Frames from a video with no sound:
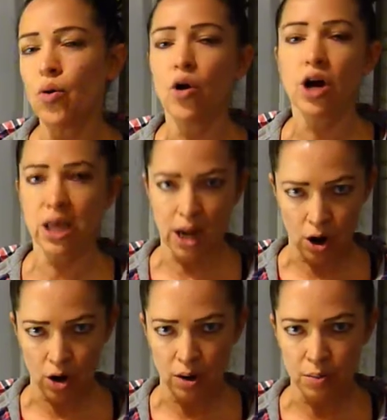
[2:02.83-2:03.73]
or
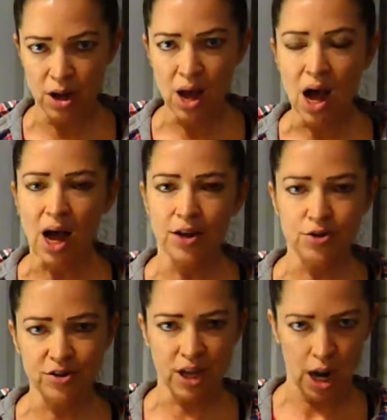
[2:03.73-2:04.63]
carob. I
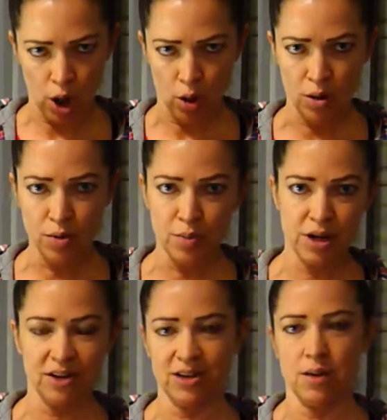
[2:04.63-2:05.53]
use carob
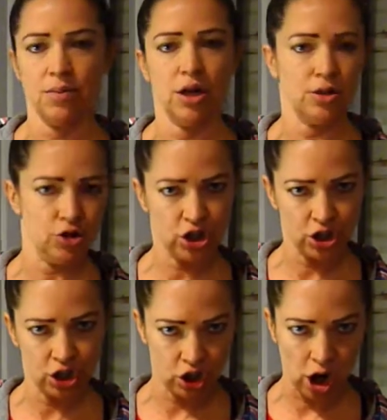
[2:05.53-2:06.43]
because I'm allergic
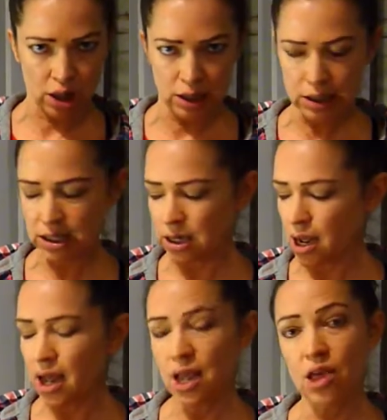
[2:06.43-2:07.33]
to chocolate.
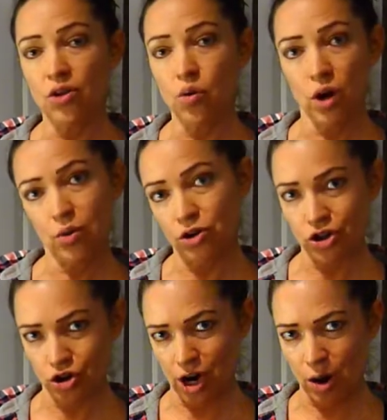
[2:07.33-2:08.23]
Either one will
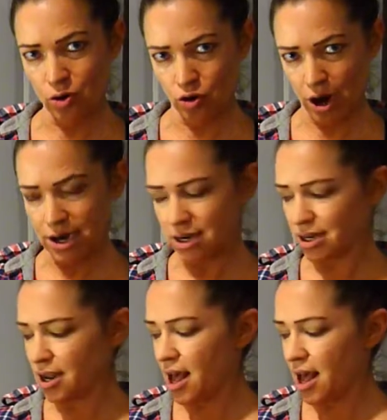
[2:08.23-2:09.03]
turn out great.